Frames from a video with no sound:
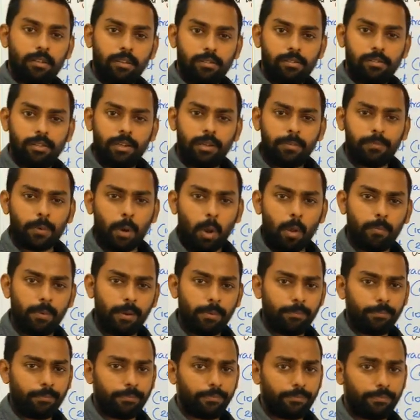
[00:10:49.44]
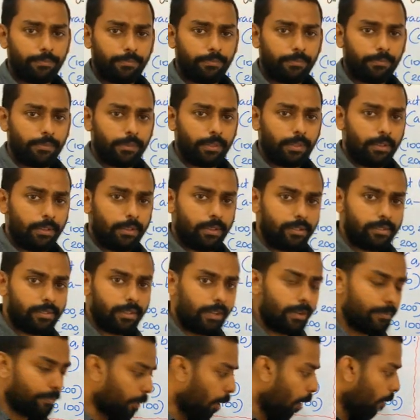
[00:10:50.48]
Is there any problem? Is
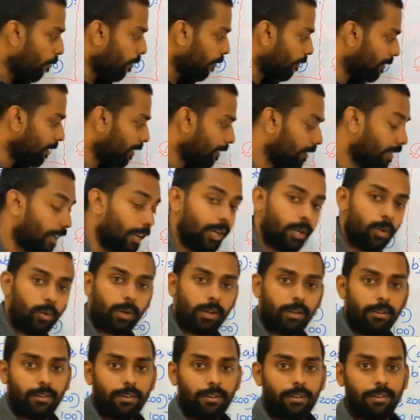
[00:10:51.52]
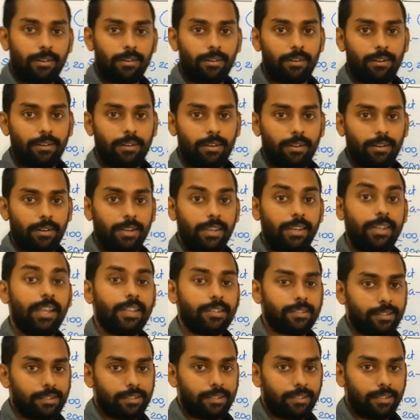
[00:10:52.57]
there any problem with the third one?
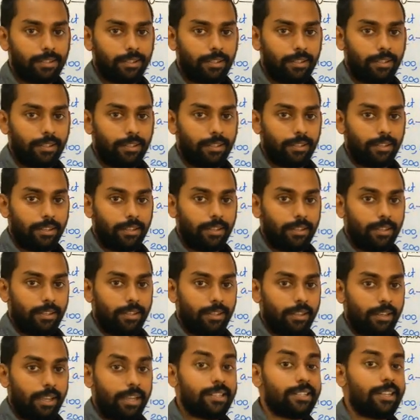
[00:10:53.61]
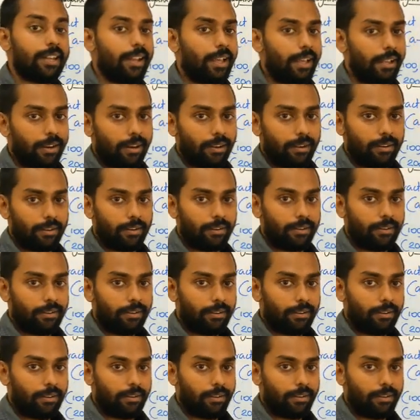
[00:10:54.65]
Yes, it's an error.
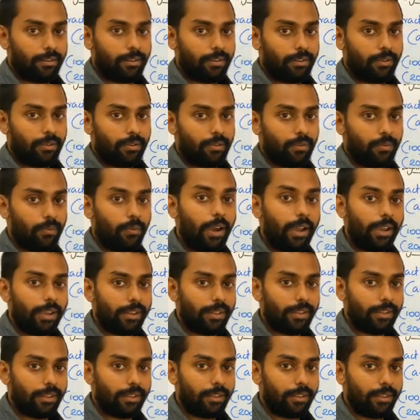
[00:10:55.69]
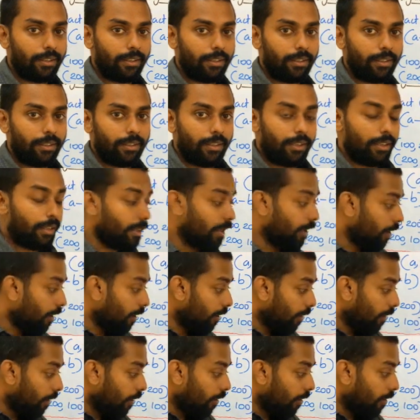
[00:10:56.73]
Why?
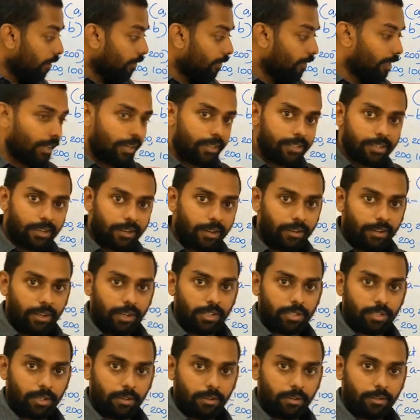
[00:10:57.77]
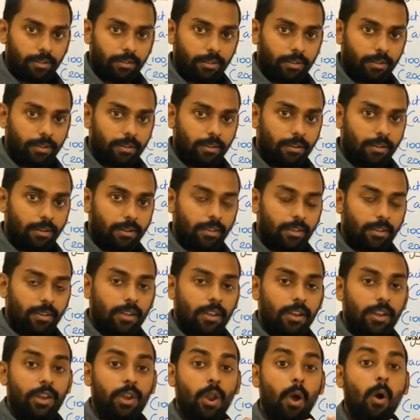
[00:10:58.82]
There is a condition.
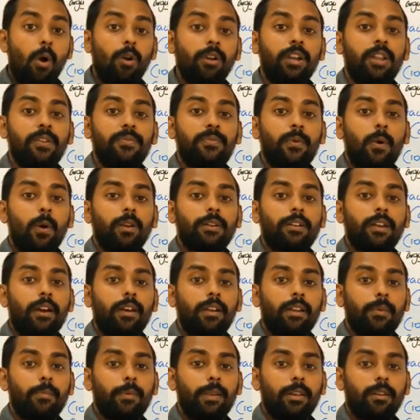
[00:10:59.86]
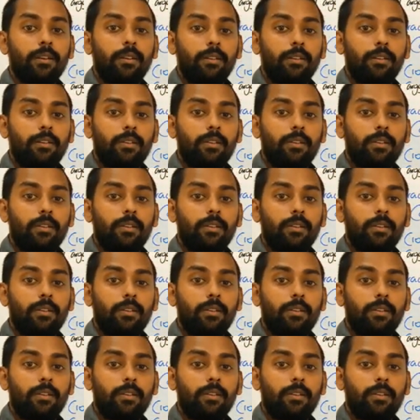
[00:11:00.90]
Non-default argument